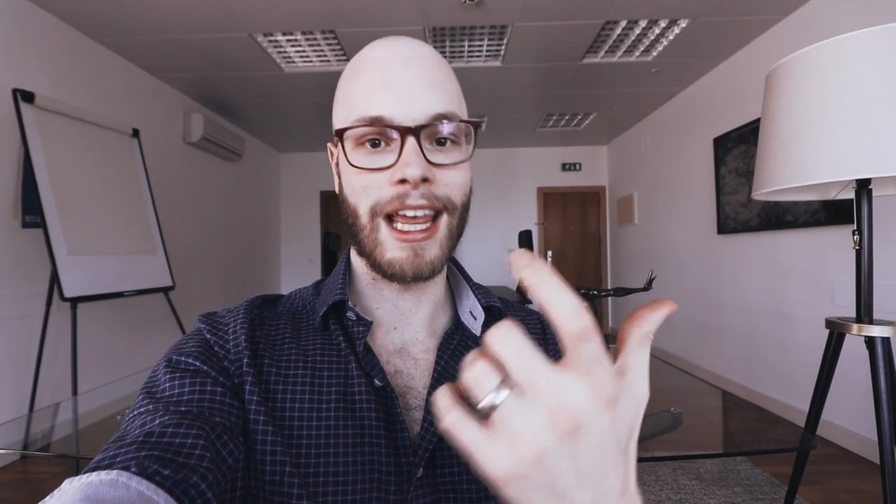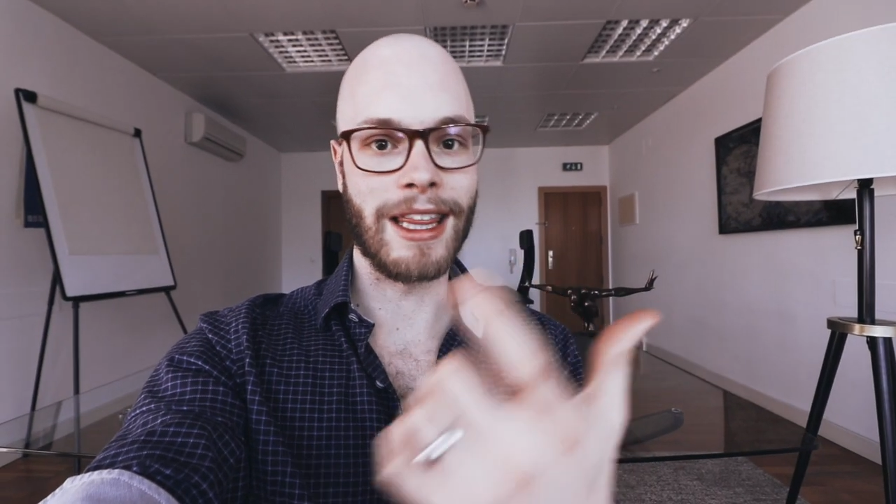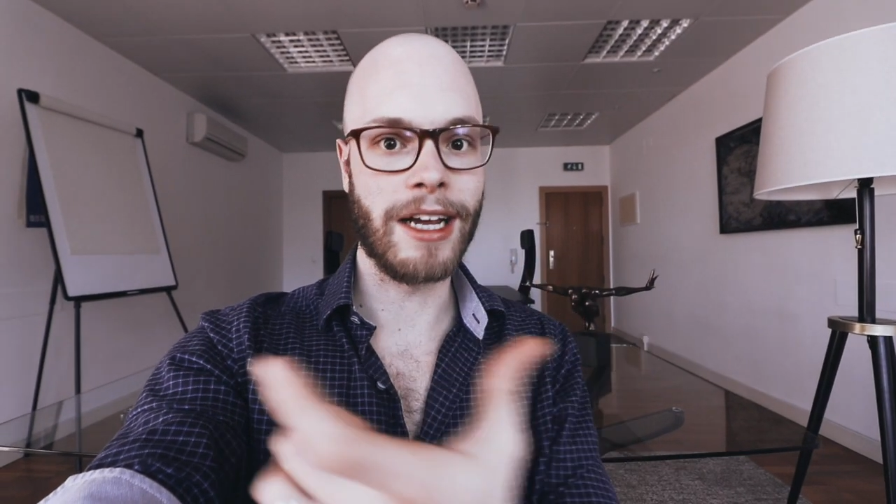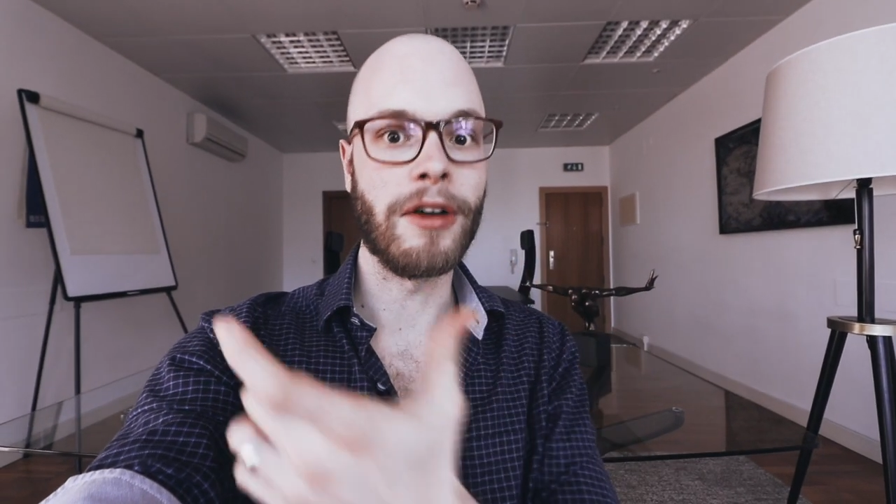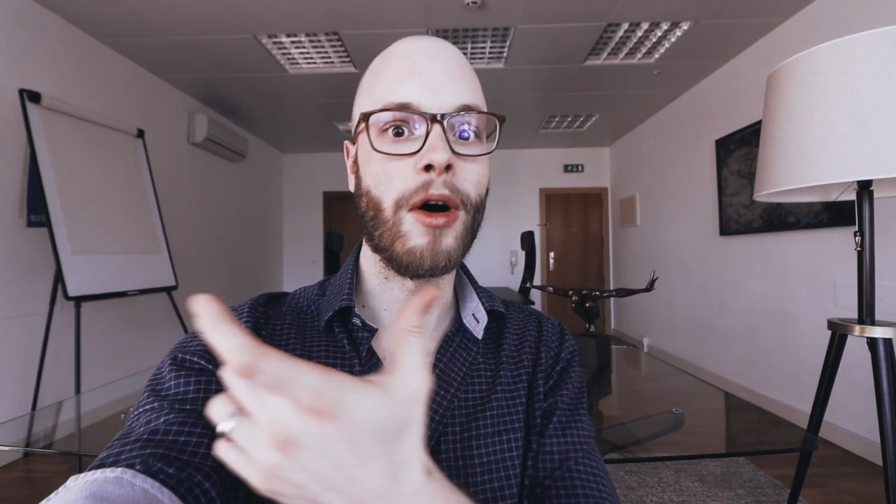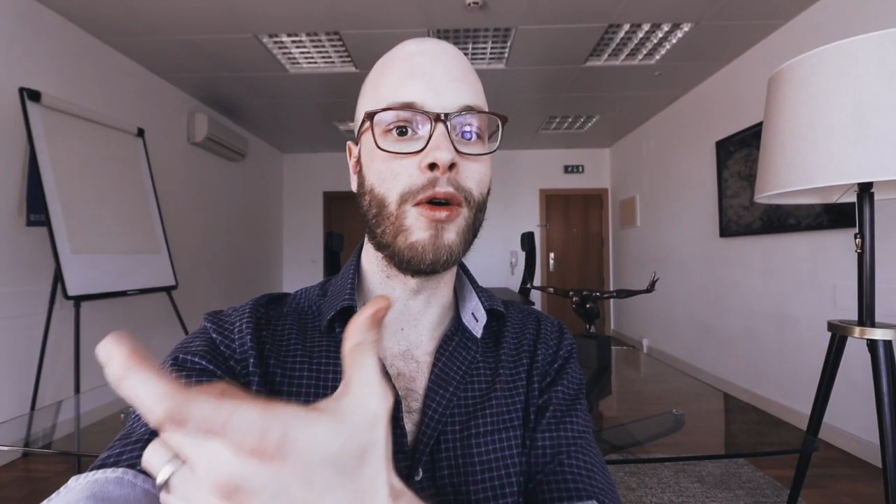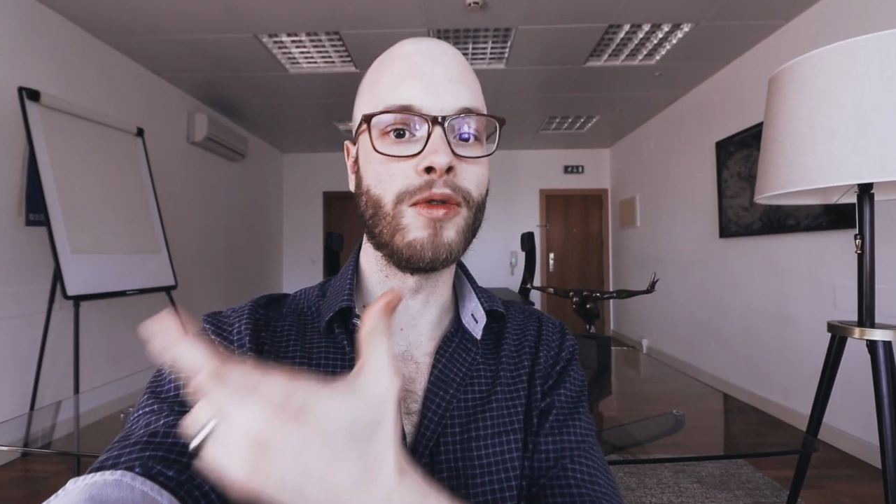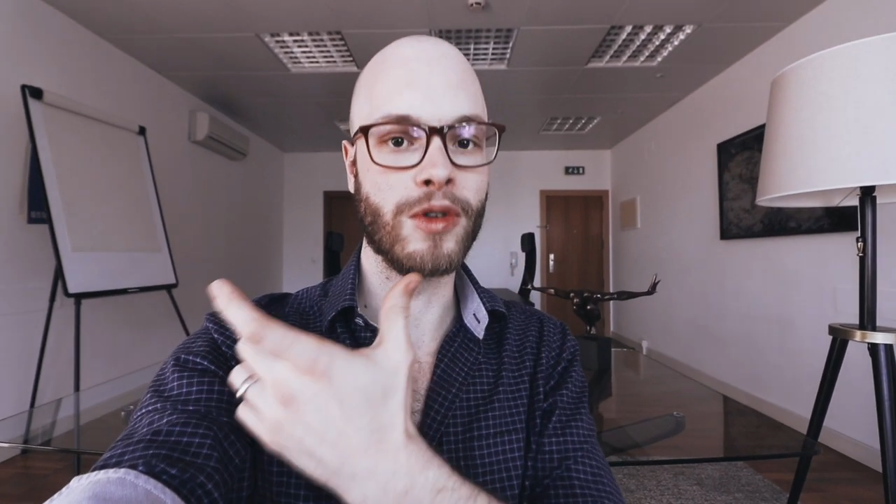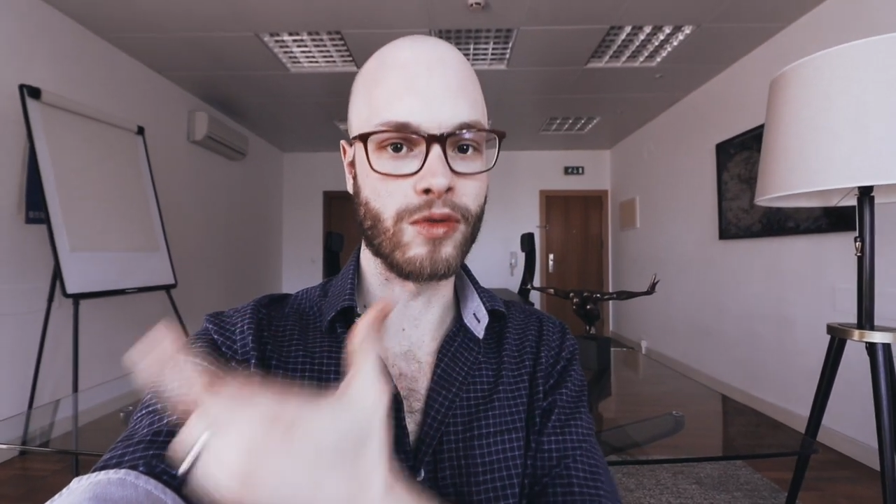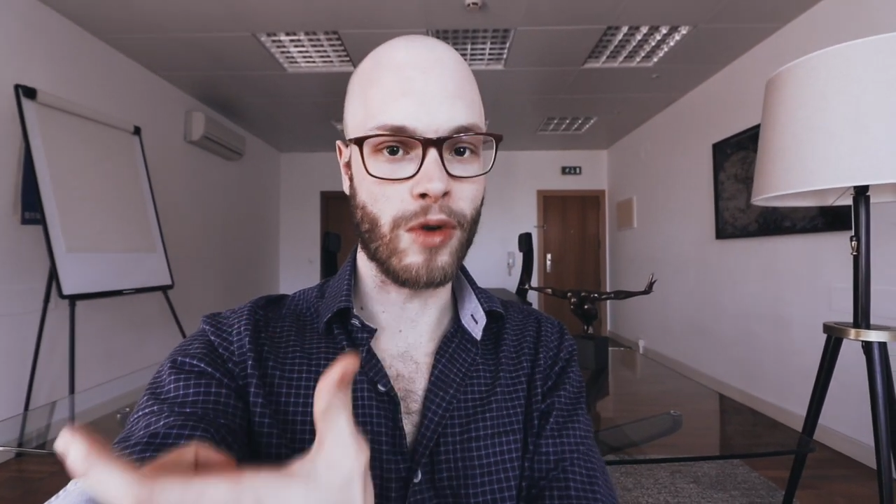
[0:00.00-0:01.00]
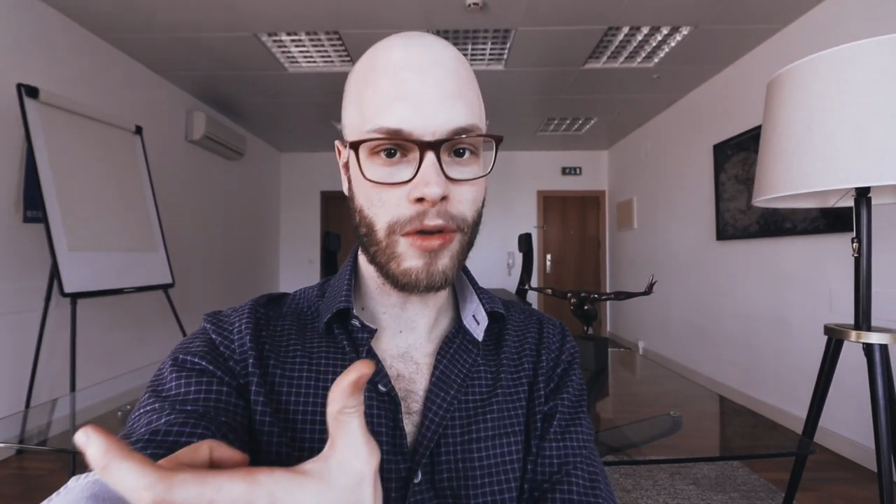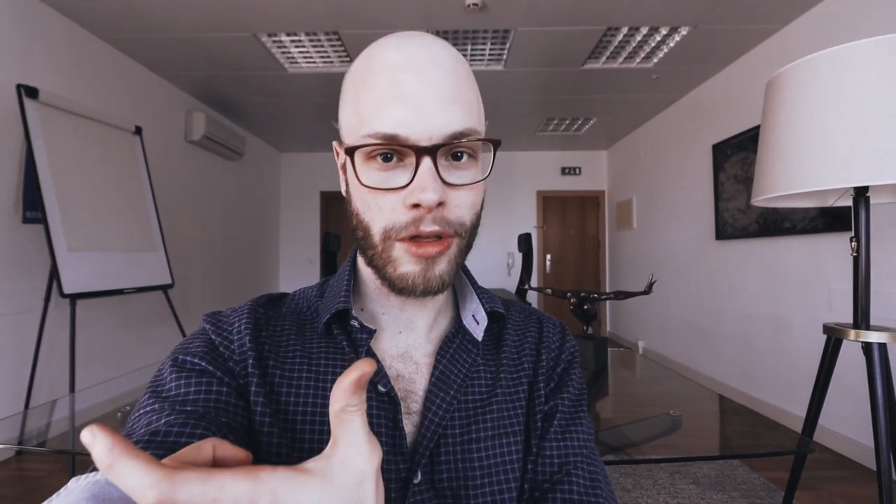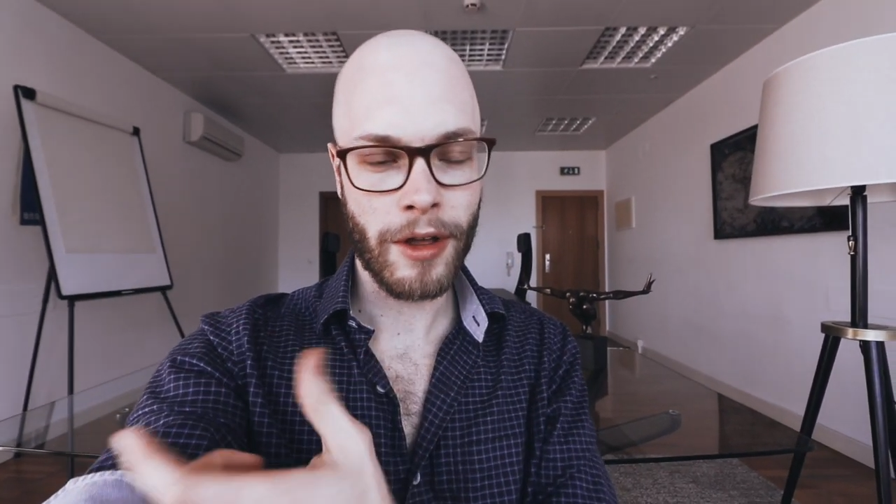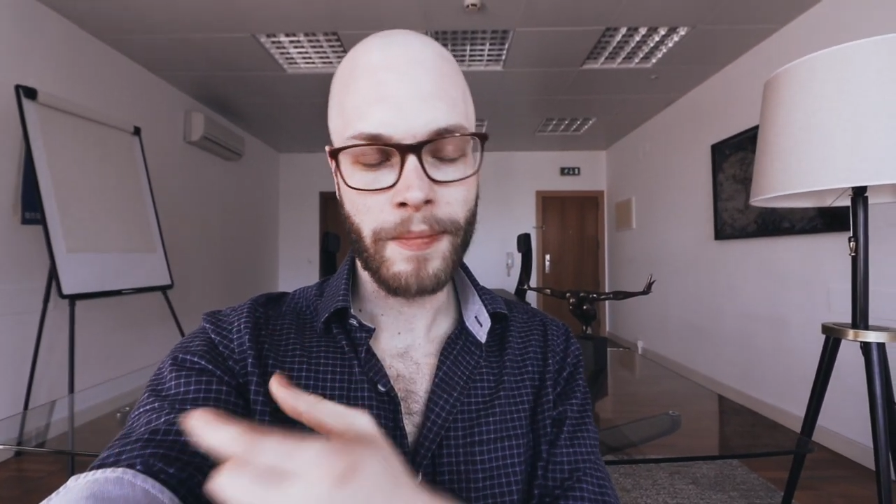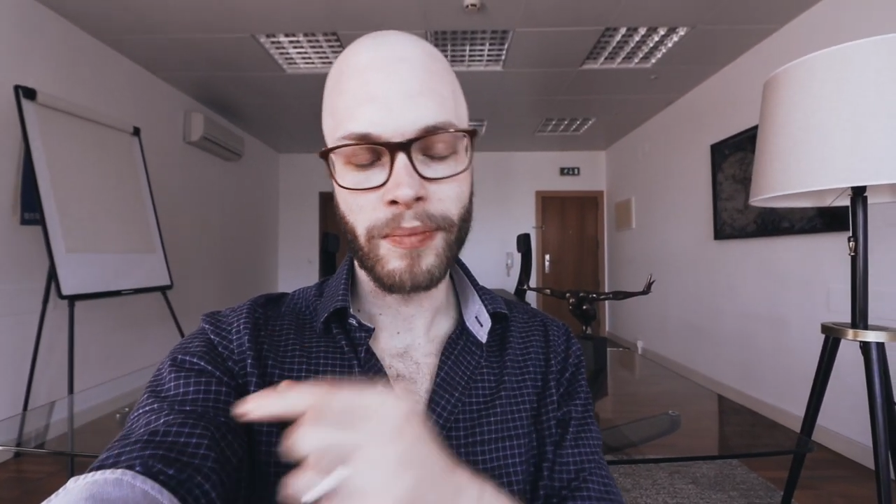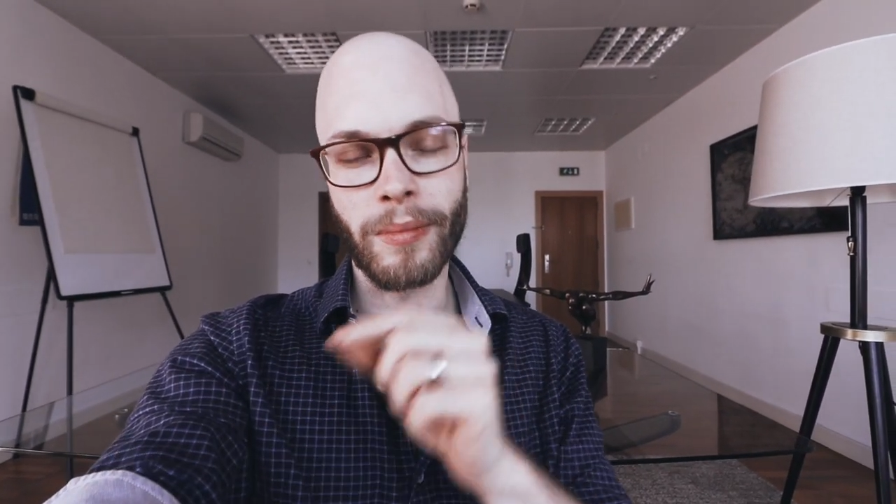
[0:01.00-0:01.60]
their own growth.